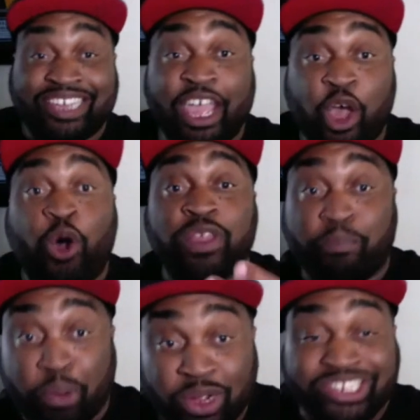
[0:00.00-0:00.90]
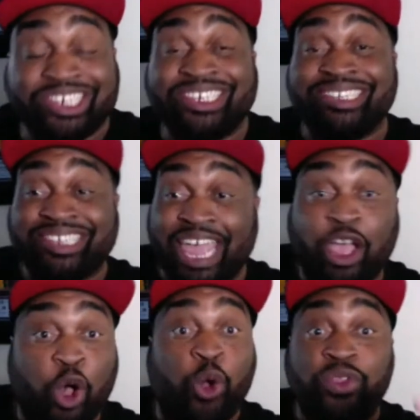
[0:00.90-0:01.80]
take all the punches and
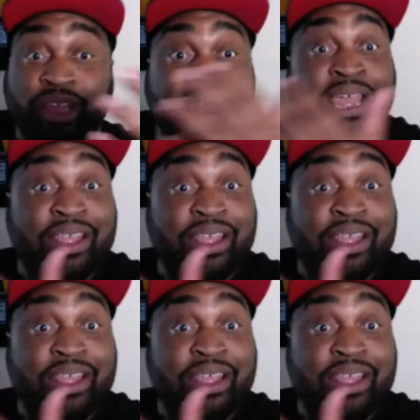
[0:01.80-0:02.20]
take all the